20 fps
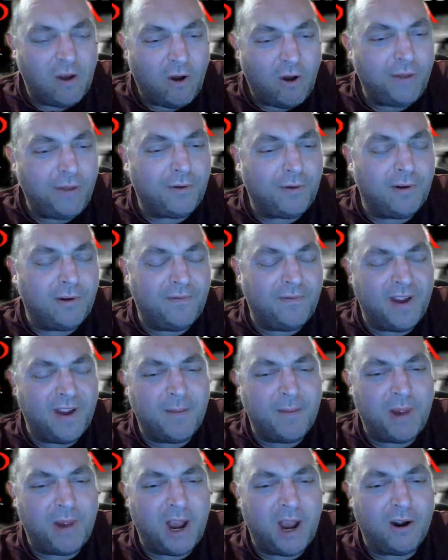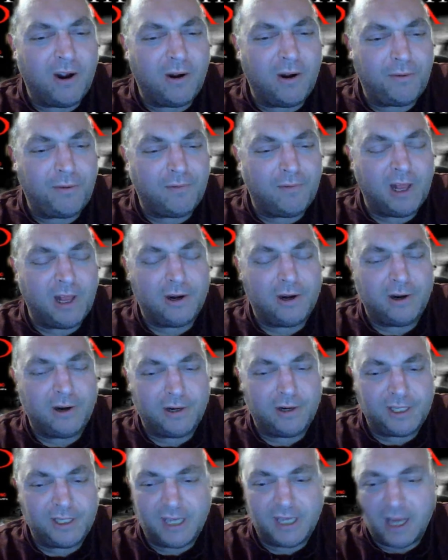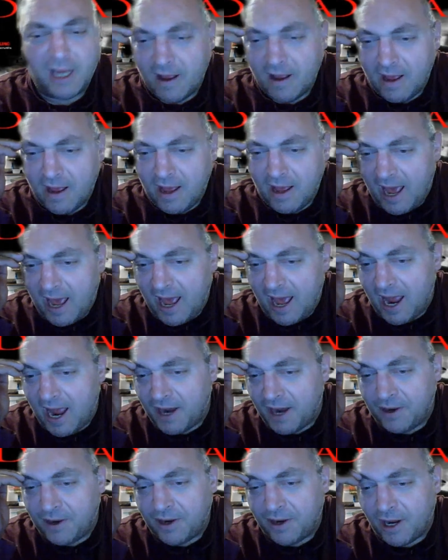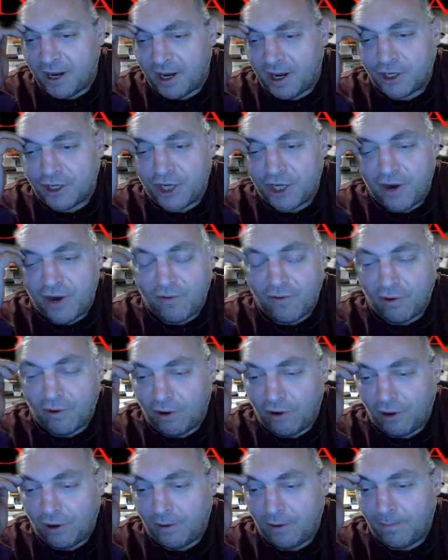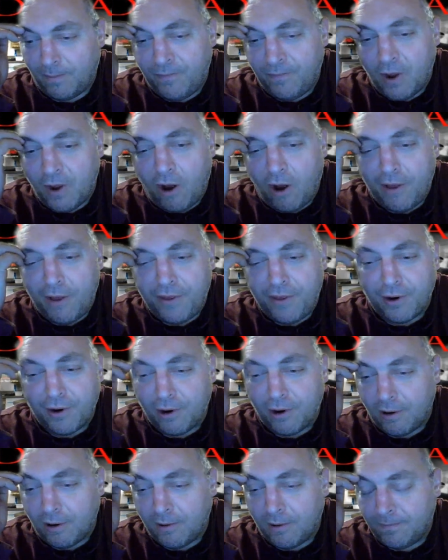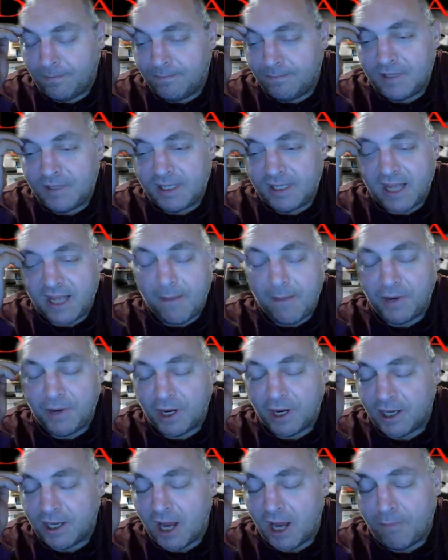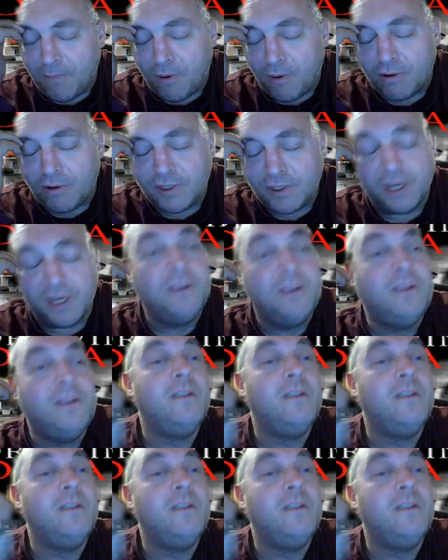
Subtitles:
author of vampire thrillers and general author, skeptic type person.